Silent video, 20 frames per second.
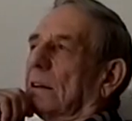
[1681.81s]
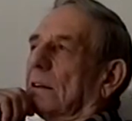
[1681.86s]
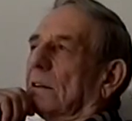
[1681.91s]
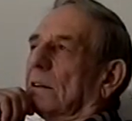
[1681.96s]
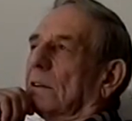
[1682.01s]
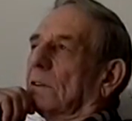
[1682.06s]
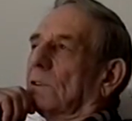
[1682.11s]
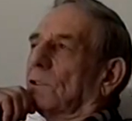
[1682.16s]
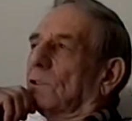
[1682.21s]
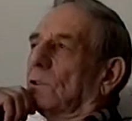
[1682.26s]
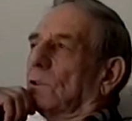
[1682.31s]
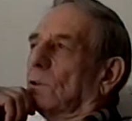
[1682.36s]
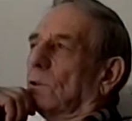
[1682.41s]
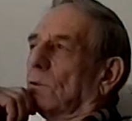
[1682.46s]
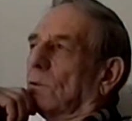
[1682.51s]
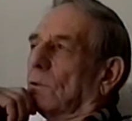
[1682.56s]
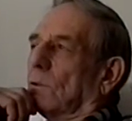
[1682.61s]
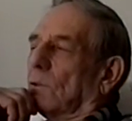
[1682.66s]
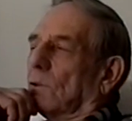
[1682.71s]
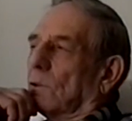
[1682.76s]
a good
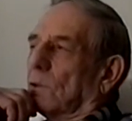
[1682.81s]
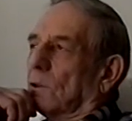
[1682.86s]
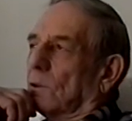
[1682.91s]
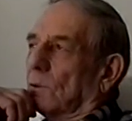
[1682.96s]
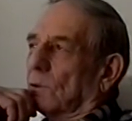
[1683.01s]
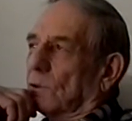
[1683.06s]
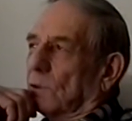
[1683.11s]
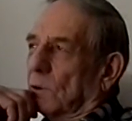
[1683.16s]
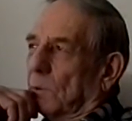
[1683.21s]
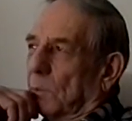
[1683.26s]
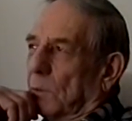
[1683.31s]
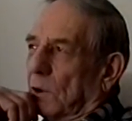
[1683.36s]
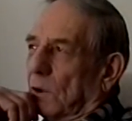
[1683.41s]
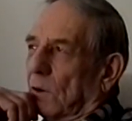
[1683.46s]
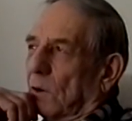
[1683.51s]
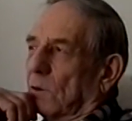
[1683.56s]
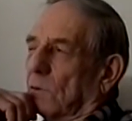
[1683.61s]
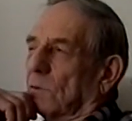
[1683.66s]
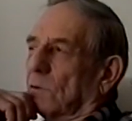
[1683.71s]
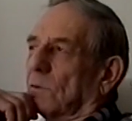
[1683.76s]
show that was going to be
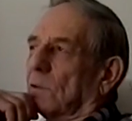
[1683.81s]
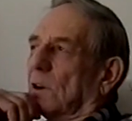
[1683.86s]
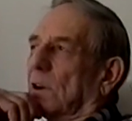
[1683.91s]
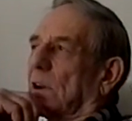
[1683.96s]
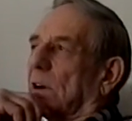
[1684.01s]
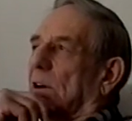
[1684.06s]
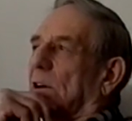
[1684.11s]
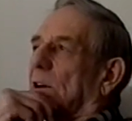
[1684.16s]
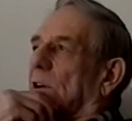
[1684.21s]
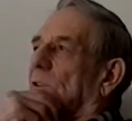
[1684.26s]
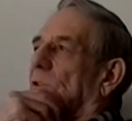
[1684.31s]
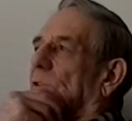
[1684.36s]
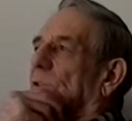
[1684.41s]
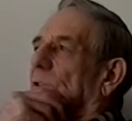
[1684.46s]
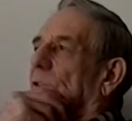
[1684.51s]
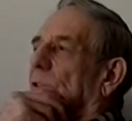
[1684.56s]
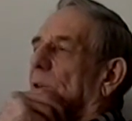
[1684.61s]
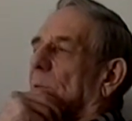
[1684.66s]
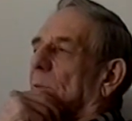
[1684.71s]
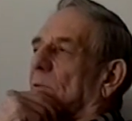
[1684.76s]
on over at Harris, so
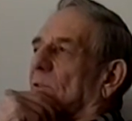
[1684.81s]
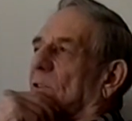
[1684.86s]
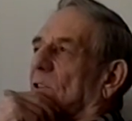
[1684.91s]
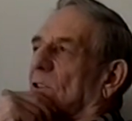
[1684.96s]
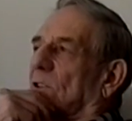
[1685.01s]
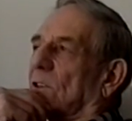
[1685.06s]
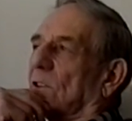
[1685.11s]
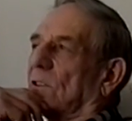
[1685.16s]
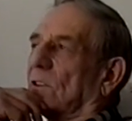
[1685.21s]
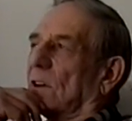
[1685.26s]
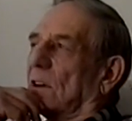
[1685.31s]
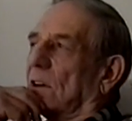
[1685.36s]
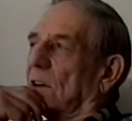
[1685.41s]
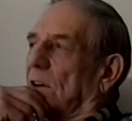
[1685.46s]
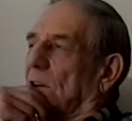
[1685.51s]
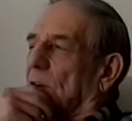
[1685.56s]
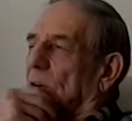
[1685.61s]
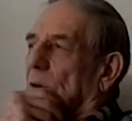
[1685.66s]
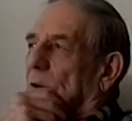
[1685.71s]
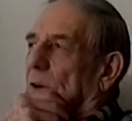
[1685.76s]
some of us decided
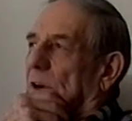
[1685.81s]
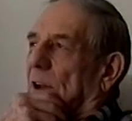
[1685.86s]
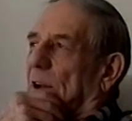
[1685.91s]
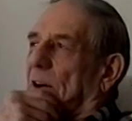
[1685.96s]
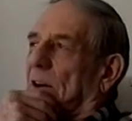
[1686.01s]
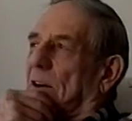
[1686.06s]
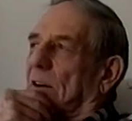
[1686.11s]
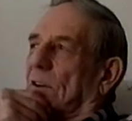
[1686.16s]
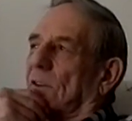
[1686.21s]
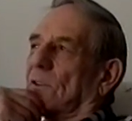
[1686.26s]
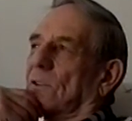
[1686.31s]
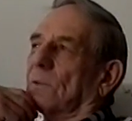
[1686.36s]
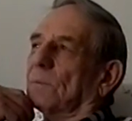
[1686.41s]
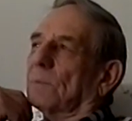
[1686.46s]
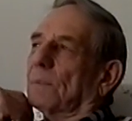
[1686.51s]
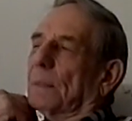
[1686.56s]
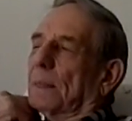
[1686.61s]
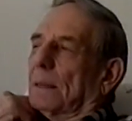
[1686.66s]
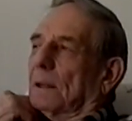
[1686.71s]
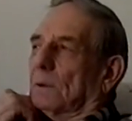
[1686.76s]
to go to Harris.
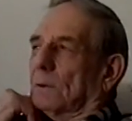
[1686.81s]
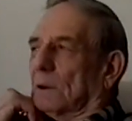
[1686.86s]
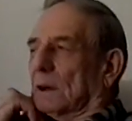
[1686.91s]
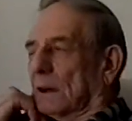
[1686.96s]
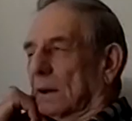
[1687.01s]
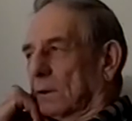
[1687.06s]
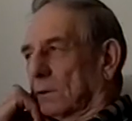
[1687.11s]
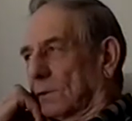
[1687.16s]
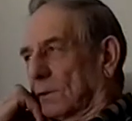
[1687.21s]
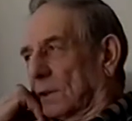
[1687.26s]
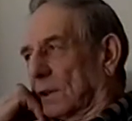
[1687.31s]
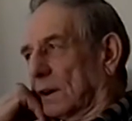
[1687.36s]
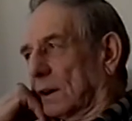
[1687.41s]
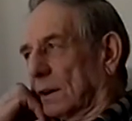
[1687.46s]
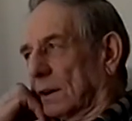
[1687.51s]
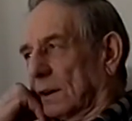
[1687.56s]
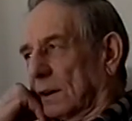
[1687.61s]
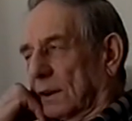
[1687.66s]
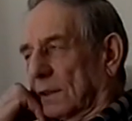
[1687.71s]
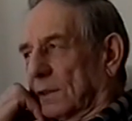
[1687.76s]
And we got over there,
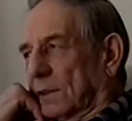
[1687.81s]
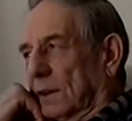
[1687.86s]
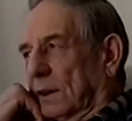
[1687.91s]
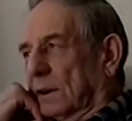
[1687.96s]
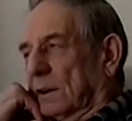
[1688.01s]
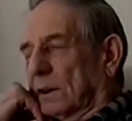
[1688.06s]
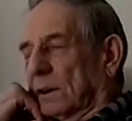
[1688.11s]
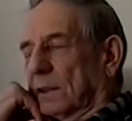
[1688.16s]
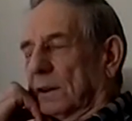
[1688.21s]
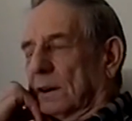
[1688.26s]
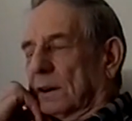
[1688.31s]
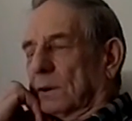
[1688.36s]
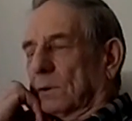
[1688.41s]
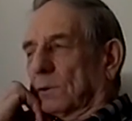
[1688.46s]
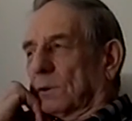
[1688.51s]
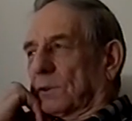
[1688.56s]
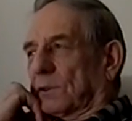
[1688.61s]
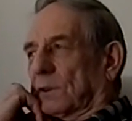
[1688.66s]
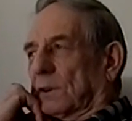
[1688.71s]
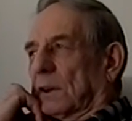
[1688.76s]
and the theater there
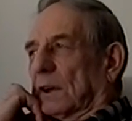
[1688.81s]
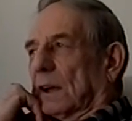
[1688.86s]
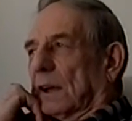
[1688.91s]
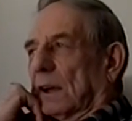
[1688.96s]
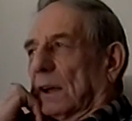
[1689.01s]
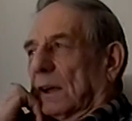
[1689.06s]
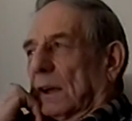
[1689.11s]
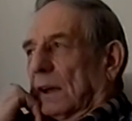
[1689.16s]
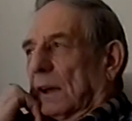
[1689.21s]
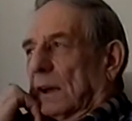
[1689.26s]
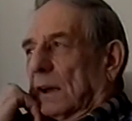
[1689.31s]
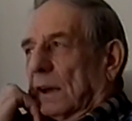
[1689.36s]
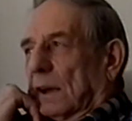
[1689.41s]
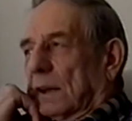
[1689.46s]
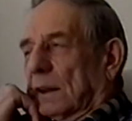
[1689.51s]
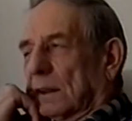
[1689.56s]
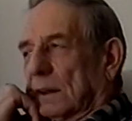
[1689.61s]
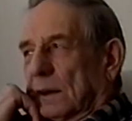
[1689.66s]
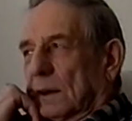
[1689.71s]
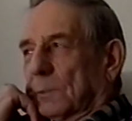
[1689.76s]
was
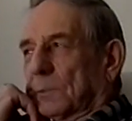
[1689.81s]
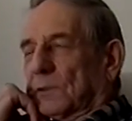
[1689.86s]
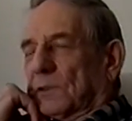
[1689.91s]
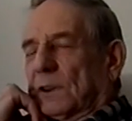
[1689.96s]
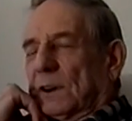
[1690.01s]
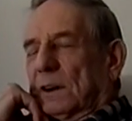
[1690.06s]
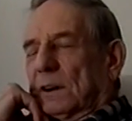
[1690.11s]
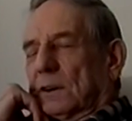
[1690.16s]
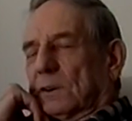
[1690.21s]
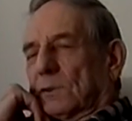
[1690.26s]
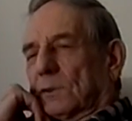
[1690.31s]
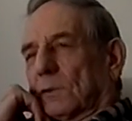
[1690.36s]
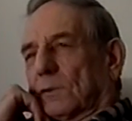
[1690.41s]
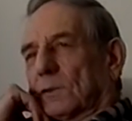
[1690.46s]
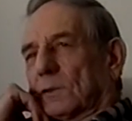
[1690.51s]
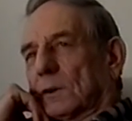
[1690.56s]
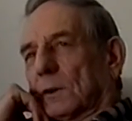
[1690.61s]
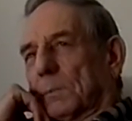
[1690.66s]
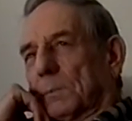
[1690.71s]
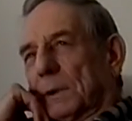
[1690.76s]
in the upstairs
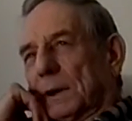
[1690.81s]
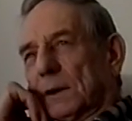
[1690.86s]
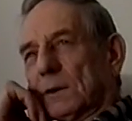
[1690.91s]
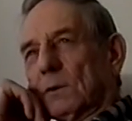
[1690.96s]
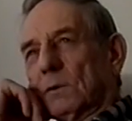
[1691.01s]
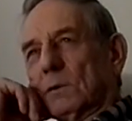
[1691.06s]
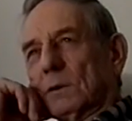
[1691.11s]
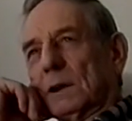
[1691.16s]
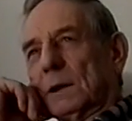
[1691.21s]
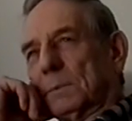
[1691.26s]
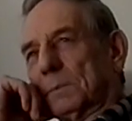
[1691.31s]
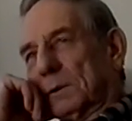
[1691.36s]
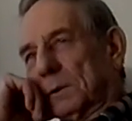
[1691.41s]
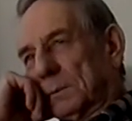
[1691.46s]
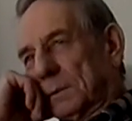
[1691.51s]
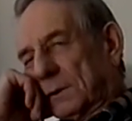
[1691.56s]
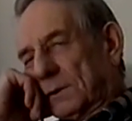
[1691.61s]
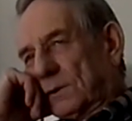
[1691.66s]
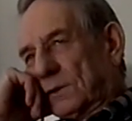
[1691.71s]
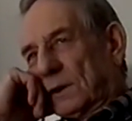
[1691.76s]
over a big old
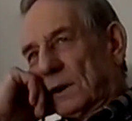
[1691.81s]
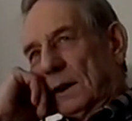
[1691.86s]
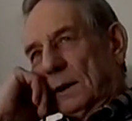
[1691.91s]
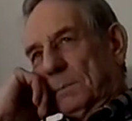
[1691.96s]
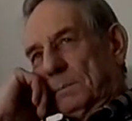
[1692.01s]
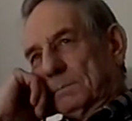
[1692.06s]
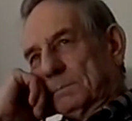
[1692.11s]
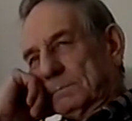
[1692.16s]
implement shop.